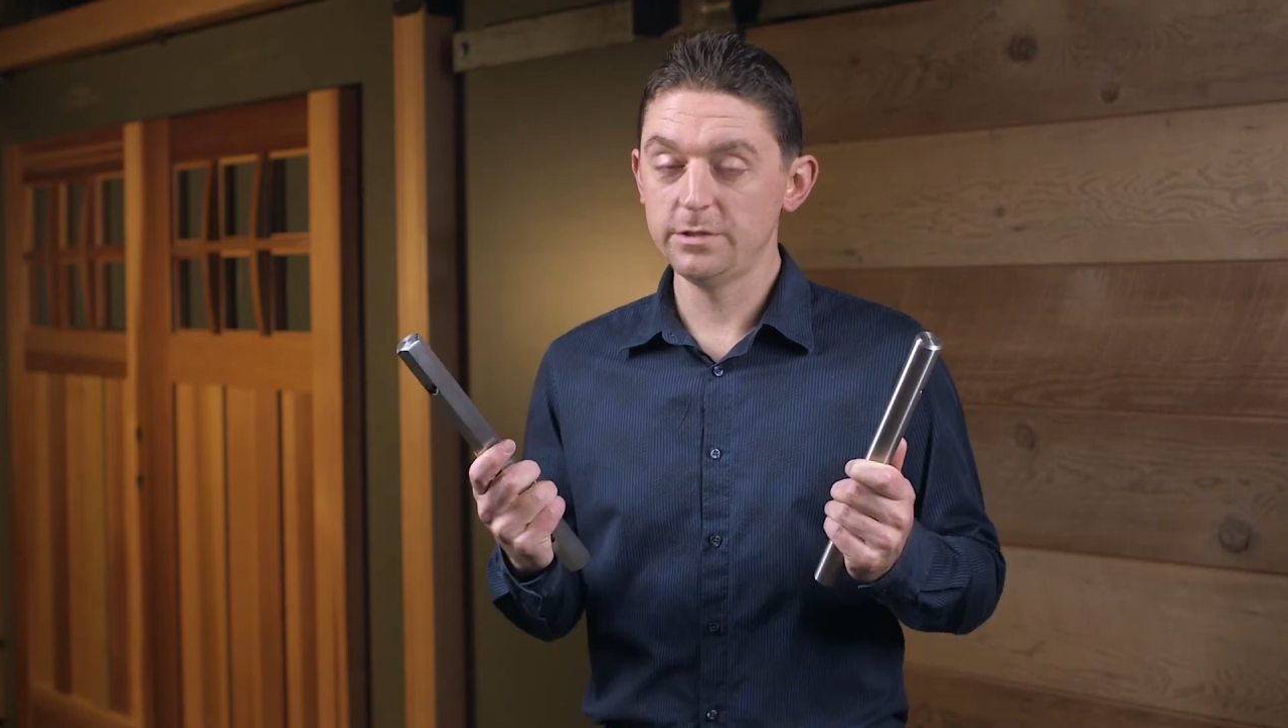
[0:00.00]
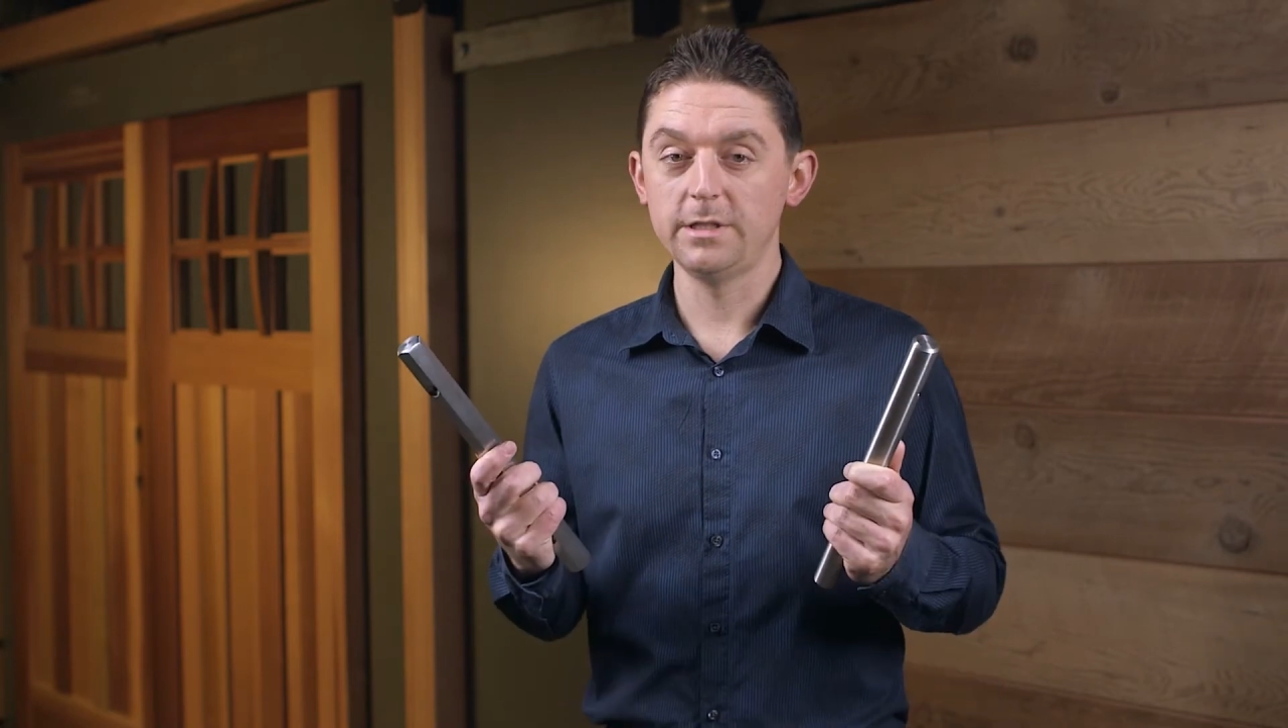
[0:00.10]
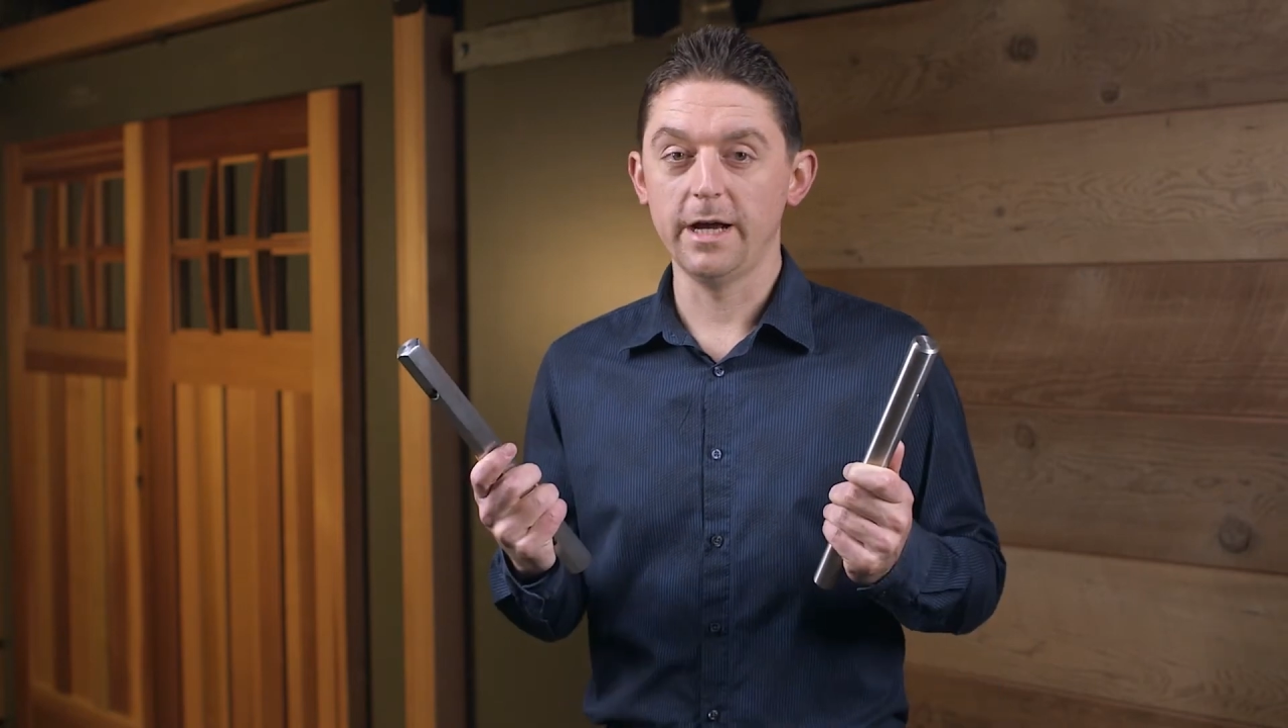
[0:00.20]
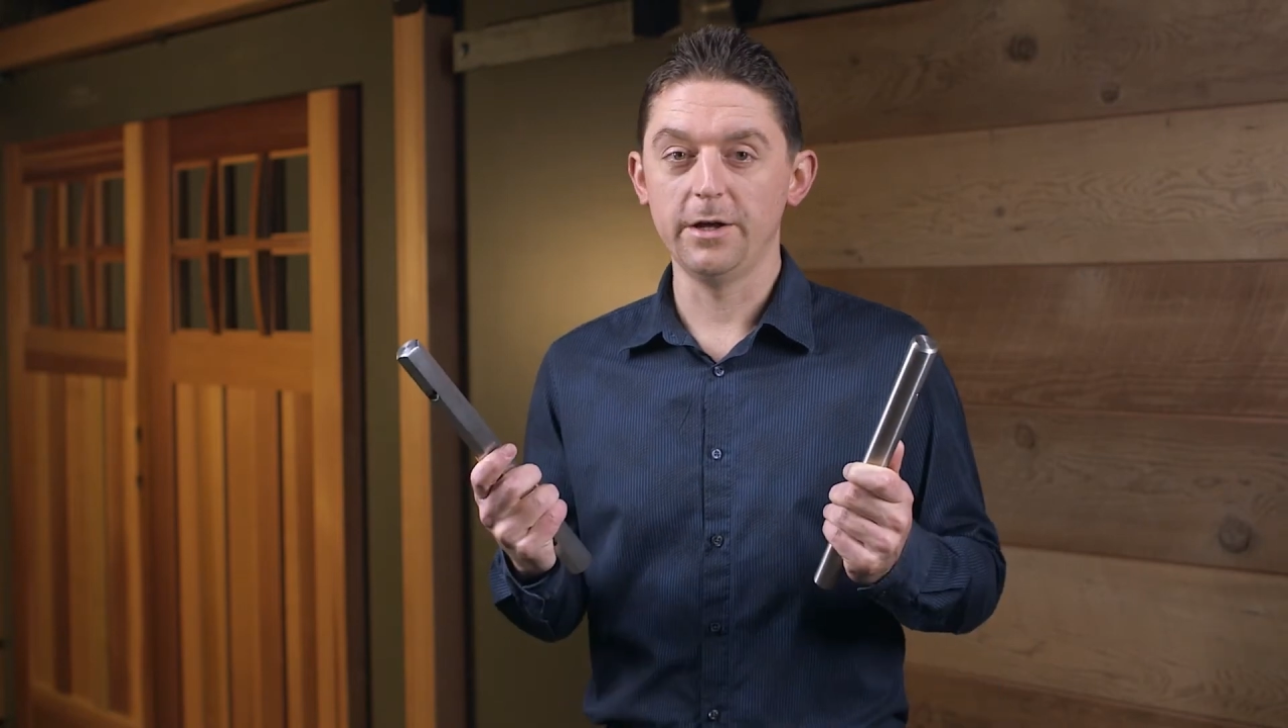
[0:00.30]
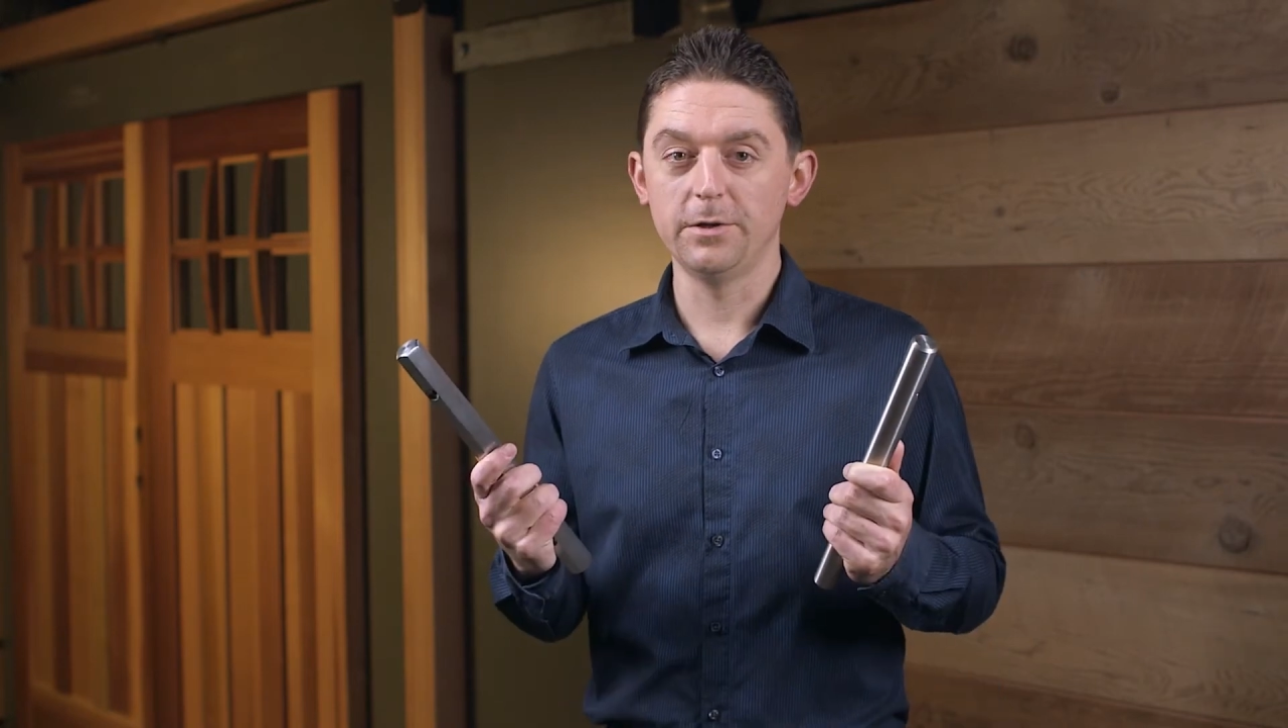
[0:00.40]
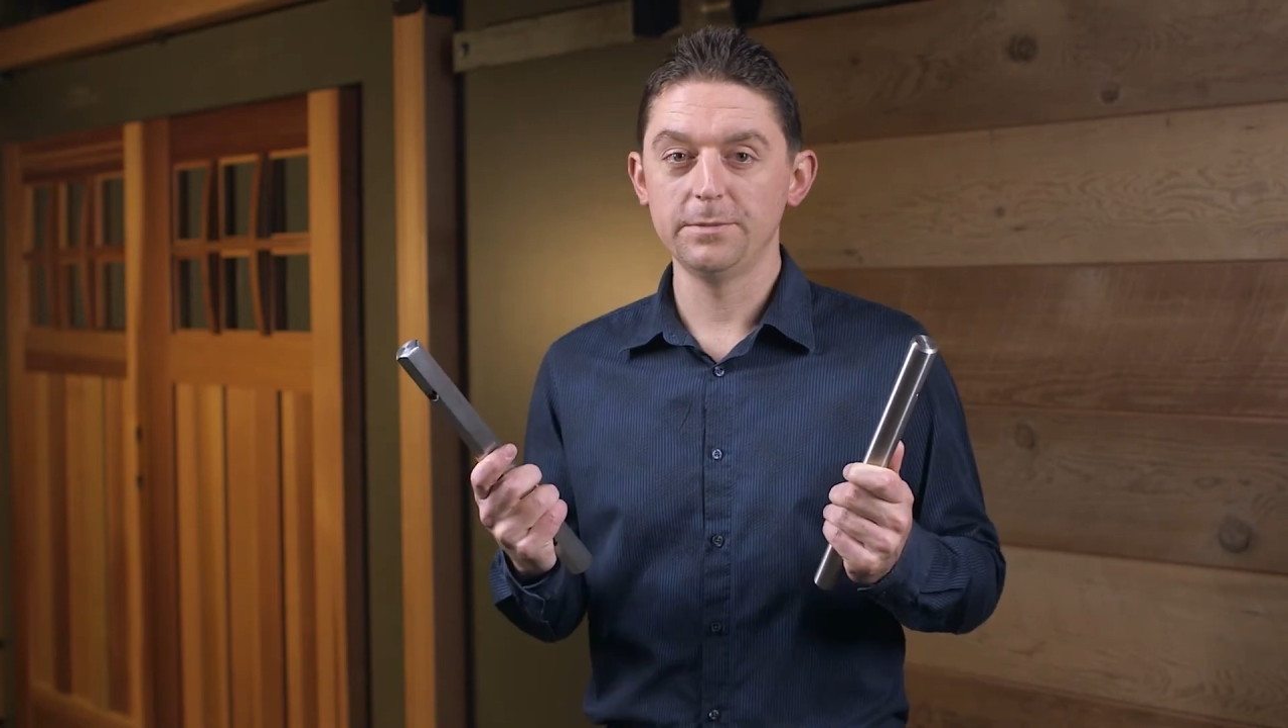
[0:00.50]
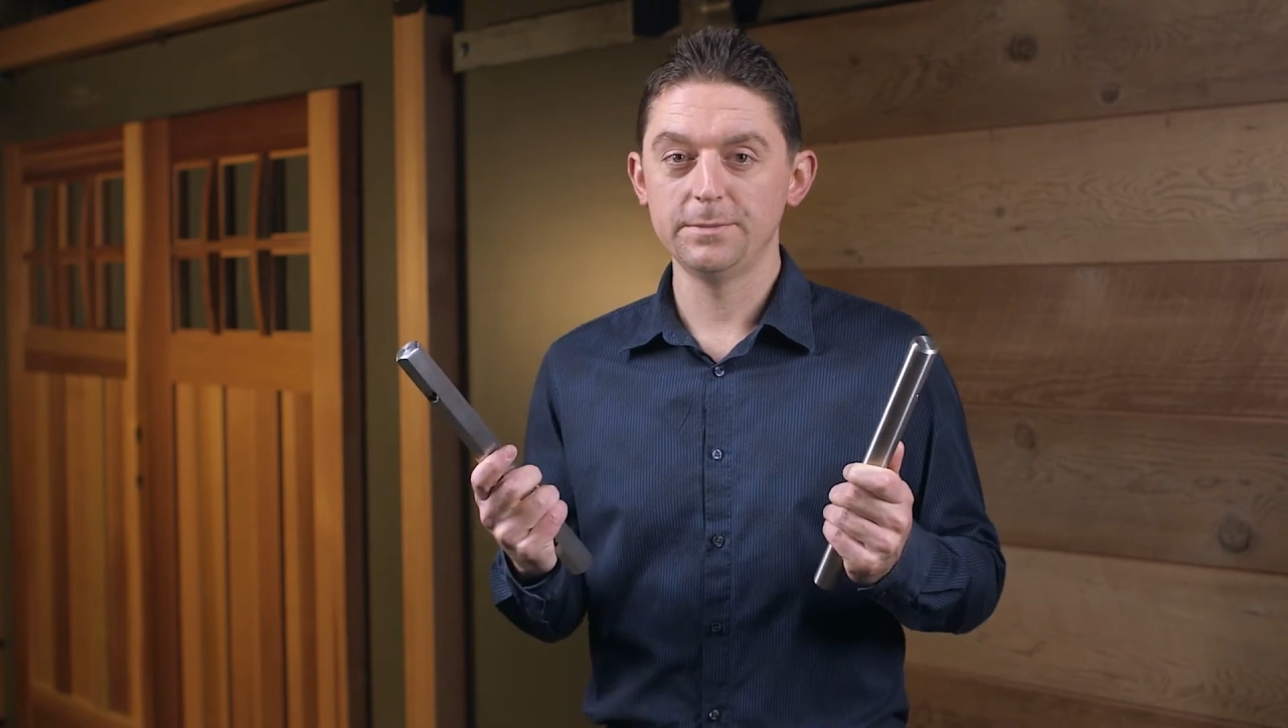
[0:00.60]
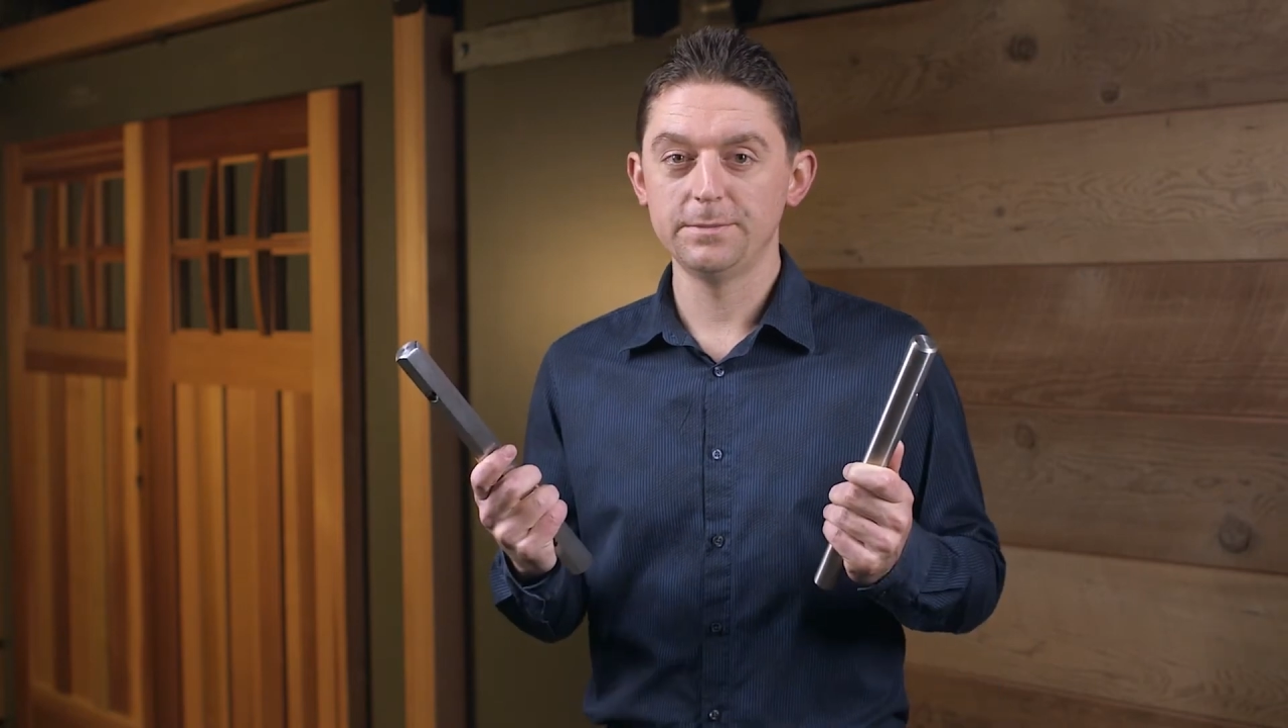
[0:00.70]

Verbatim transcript: style.